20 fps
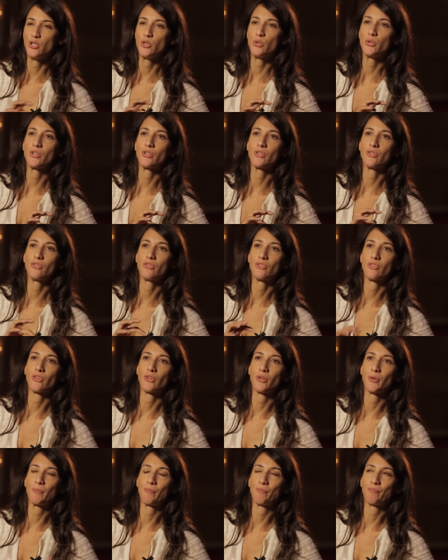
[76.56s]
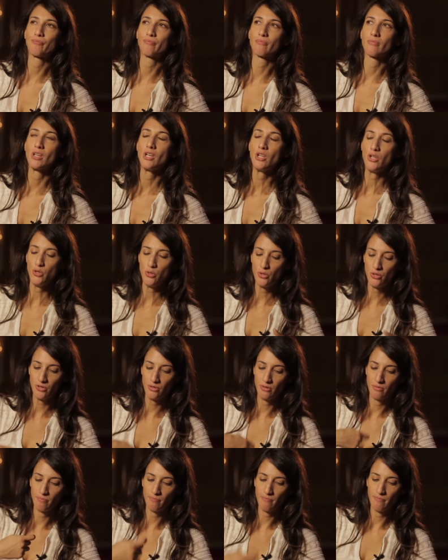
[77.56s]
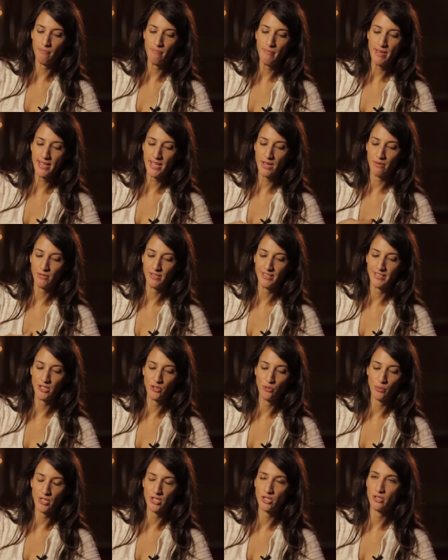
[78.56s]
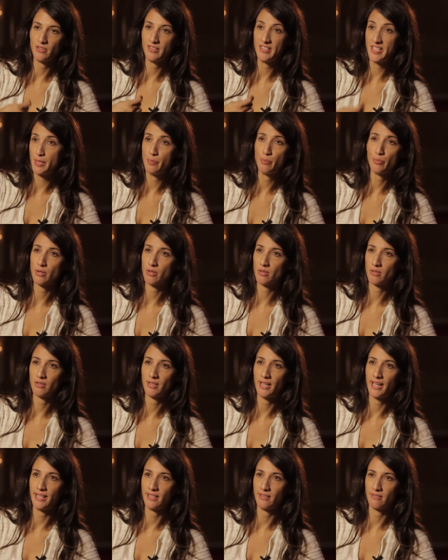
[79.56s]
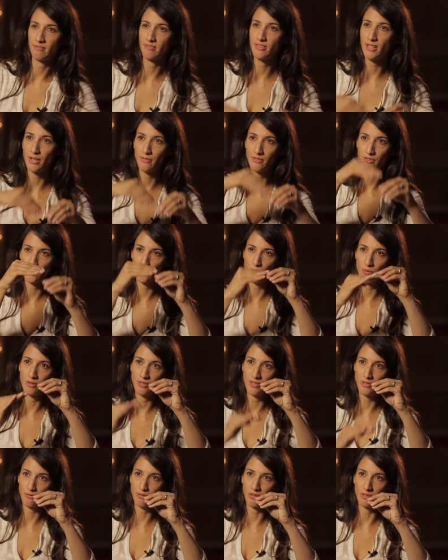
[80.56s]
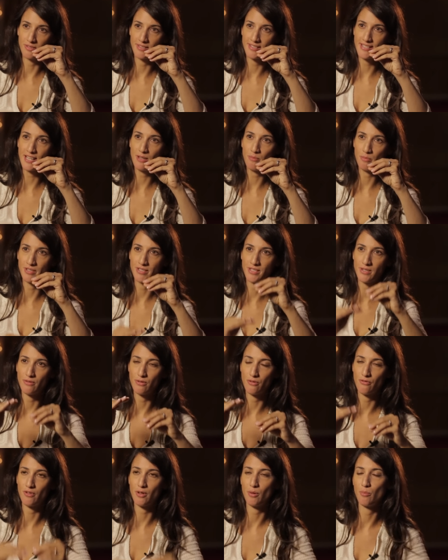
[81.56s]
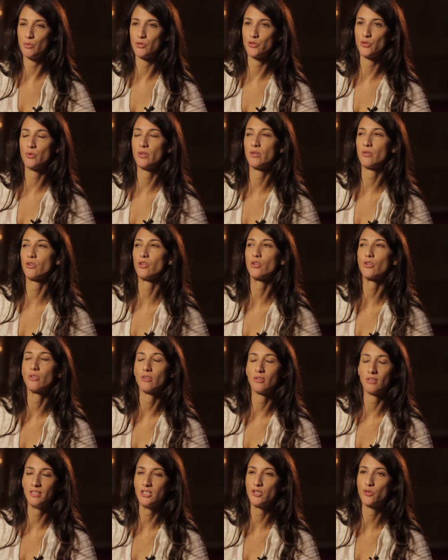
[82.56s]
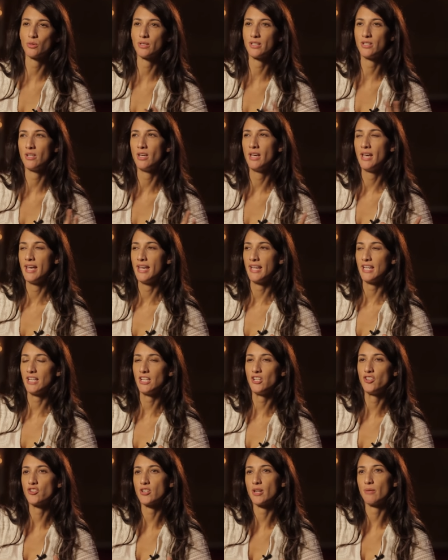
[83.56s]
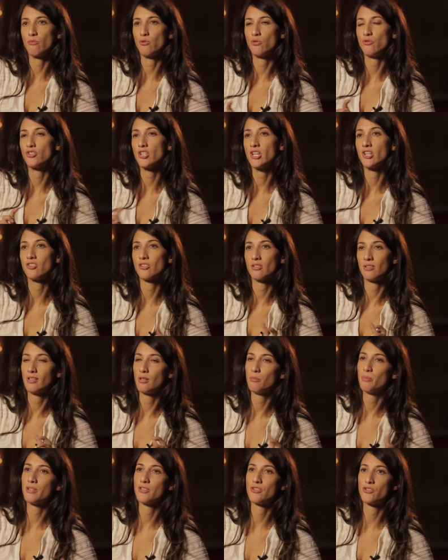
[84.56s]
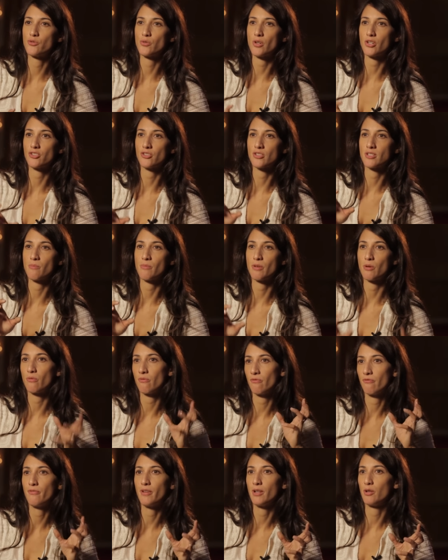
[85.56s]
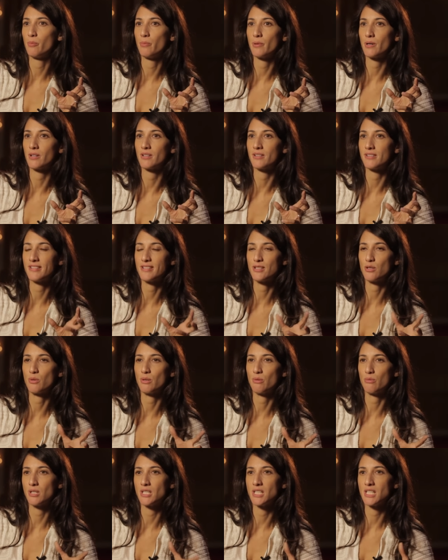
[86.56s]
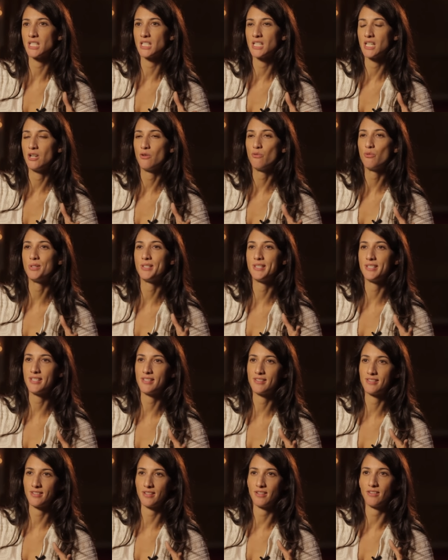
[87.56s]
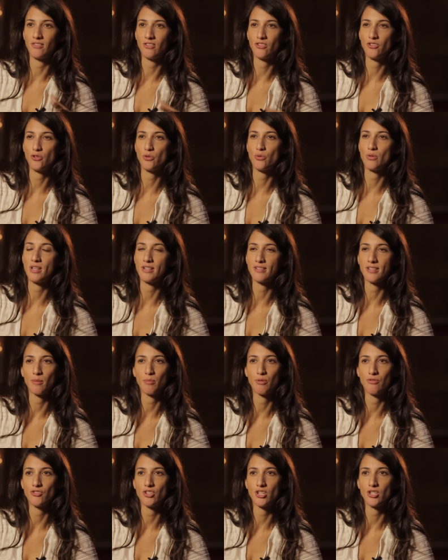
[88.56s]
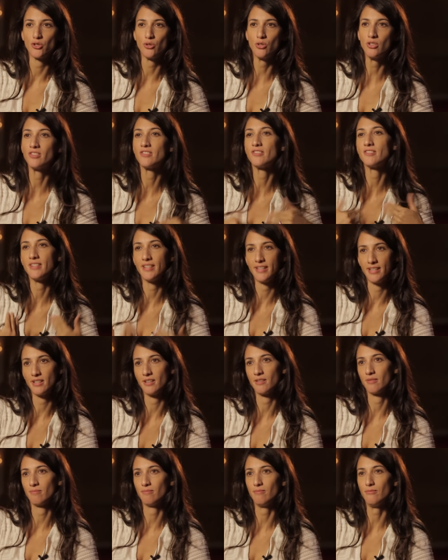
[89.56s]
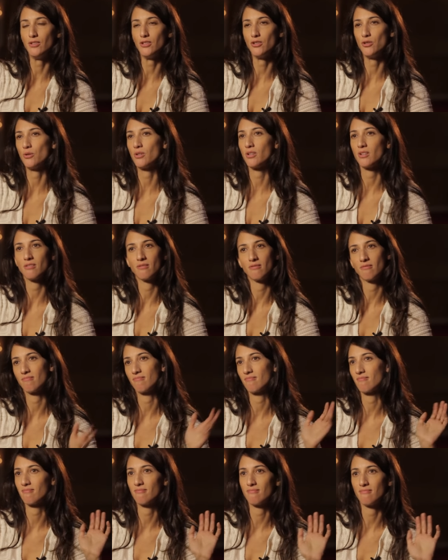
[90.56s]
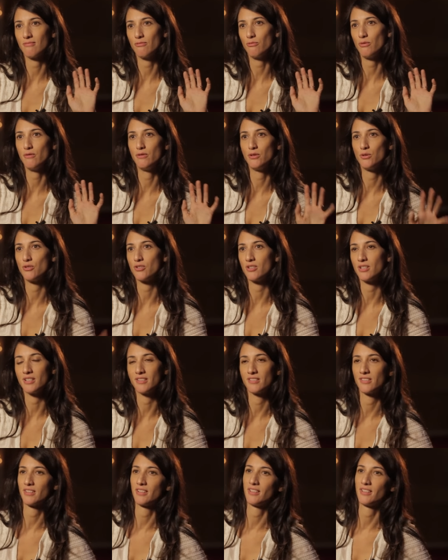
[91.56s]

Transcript: you could um, you could make every situation deeper and dive into the different sediments of the film, but you couldn't. Literally, each time you changed a little bit the structure, something fell apart. So it was resistant to that type of change. You could dig, you couldn't revolution it.